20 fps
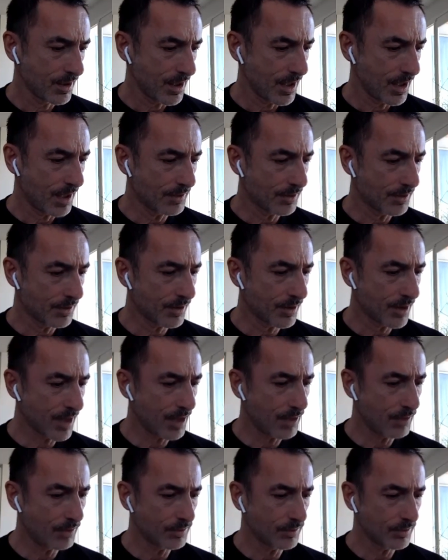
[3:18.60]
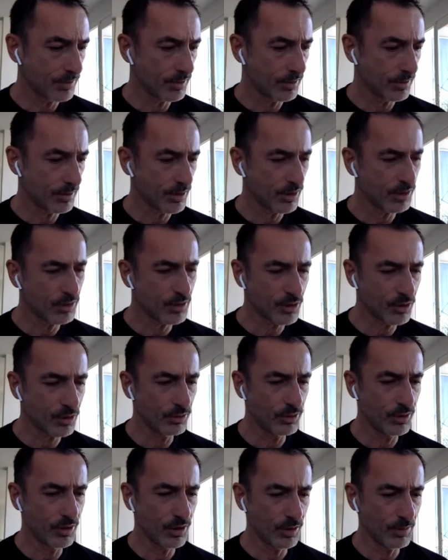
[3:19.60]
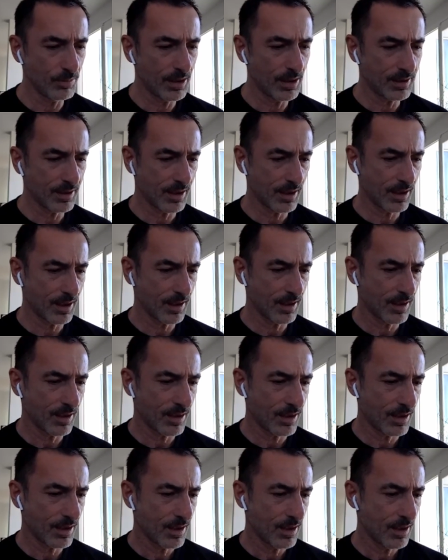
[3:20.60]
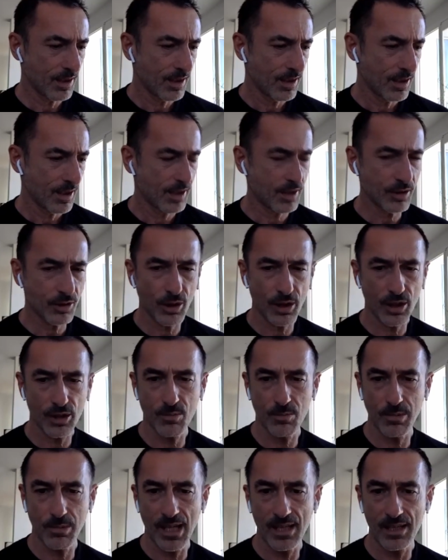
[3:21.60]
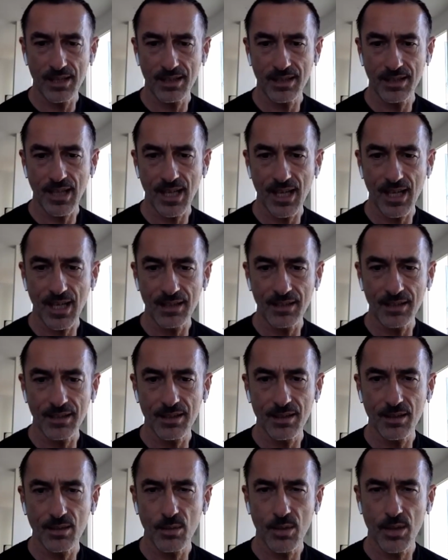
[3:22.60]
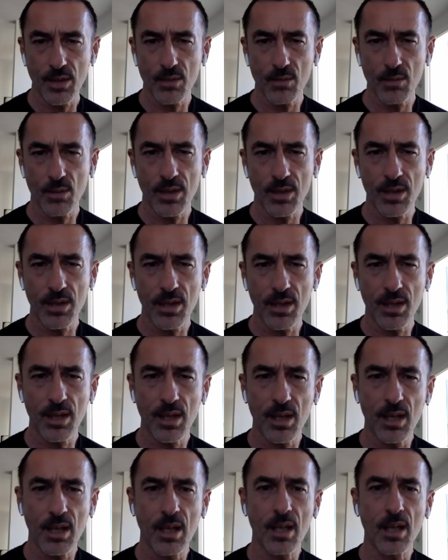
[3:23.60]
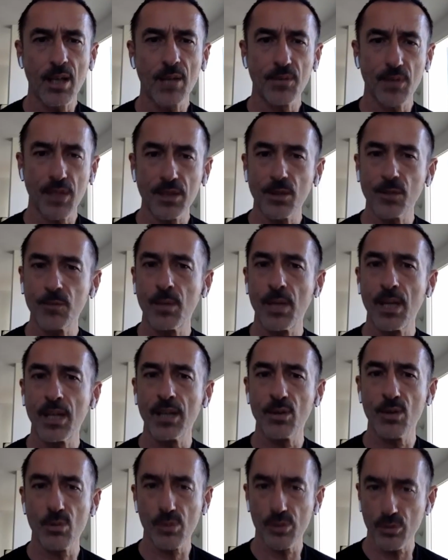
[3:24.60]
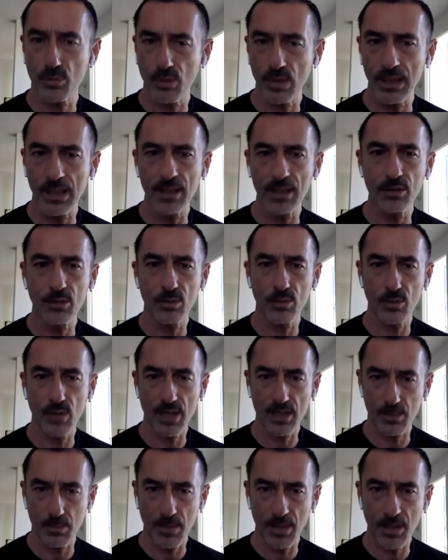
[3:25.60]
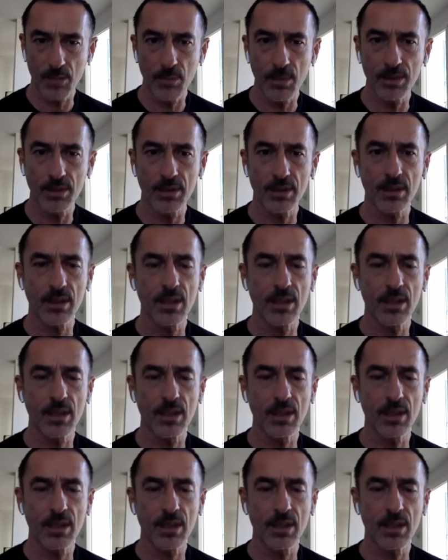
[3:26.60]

underground, not studio, but a storage place that I had with, with uh, a friend of mine who was willing to experiment